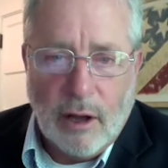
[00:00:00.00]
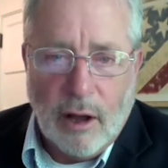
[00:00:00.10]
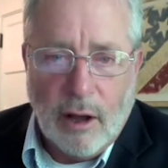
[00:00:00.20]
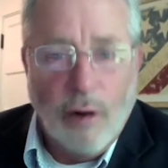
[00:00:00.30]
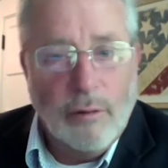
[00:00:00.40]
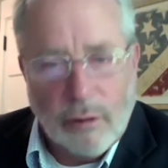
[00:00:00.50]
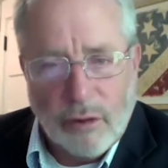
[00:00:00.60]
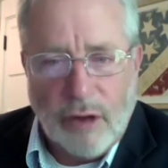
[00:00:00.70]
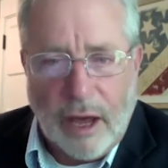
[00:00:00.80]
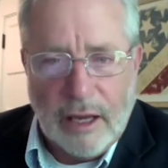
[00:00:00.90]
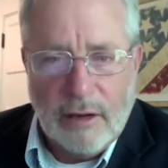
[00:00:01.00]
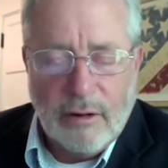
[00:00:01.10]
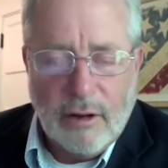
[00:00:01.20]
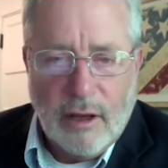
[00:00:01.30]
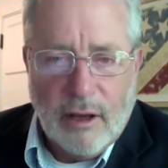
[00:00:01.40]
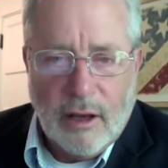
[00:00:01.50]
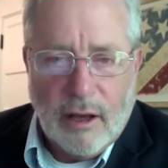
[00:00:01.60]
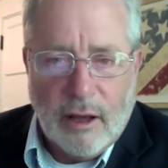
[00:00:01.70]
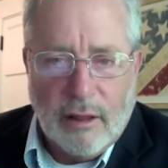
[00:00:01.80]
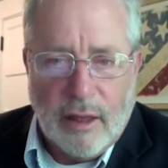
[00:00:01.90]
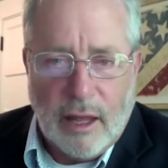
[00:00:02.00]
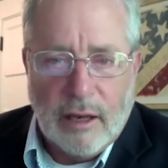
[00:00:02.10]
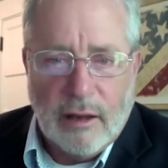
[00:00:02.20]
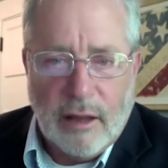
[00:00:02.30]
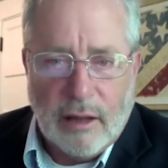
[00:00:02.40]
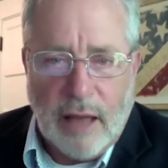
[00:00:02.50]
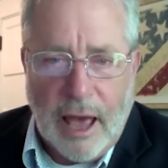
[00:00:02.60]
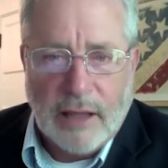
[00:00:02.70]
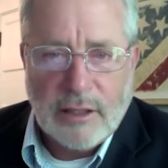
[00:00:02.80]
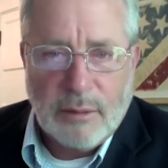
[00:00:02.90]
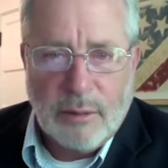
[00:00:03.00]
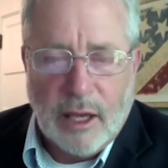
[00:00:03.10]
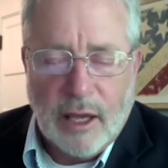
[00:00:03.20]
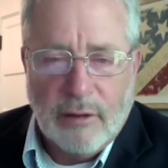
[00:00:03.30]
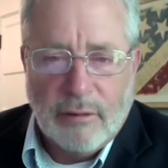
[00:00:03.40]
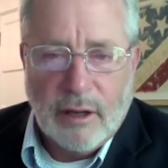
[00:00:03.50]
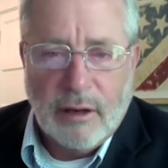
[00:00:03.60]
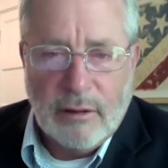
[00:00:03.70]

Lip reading: oversight that has to be given.